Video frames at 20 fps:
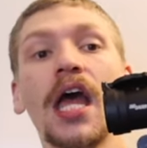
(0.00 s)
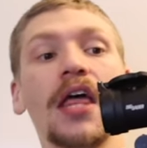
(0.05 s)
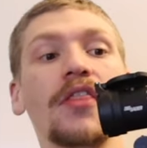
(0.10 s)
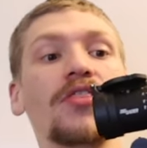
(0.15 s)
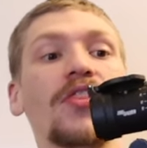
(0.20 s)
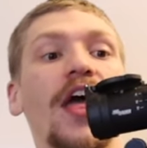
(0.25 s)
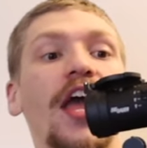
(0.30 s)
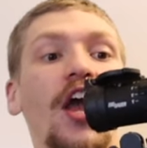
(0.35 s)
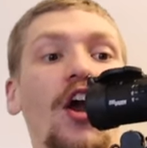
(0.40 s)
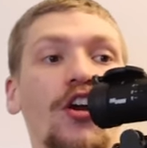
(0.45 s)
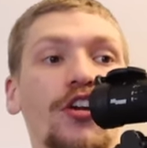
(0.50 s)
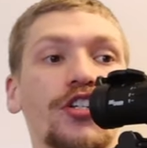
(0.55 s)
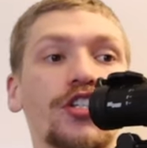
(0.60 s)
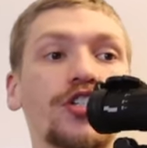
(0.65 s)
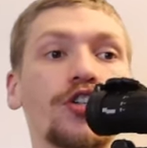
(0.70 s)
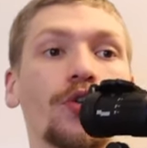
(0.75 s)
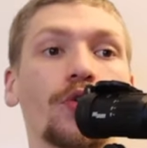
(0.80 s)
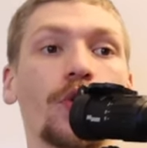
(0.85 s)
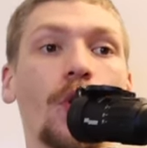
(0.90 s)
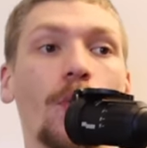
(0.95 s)
They are
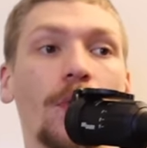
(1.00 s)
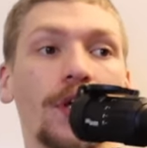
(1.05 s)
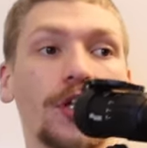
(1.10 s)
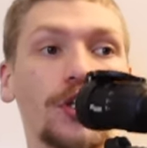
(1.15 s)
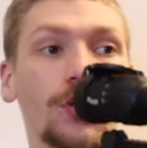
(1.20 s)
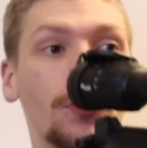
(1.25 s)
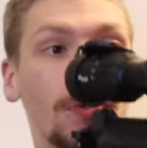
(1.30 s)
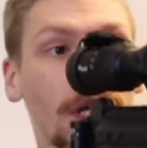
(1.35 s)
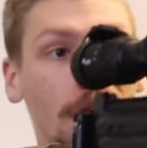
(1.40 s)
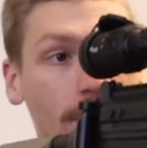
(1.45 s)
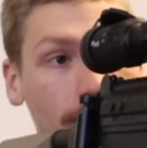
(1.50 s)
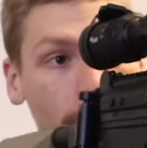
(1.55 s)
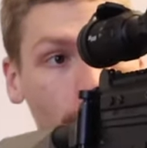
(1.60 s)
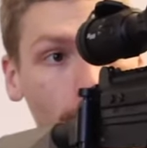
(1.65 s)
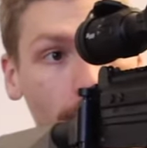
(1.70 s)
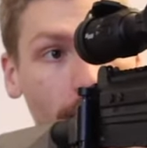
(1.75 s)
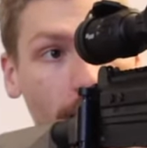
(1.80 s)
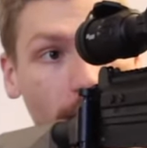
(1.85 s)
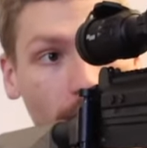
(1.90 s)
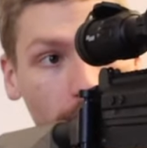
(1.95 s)
still going to give
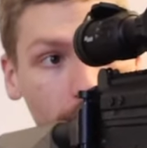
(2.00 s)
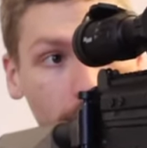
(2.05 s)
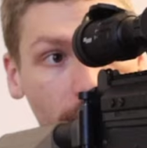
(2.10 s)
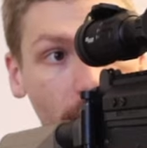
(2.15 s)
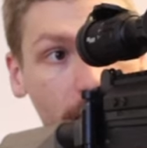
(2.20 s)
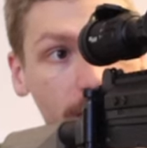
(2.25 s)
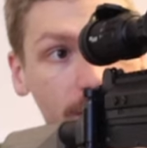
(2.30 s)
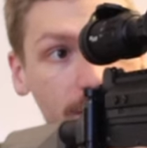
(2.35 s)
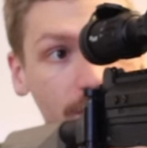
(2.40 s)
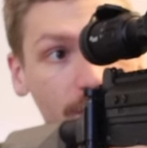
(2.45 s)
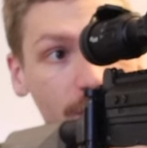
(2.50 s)
you that nice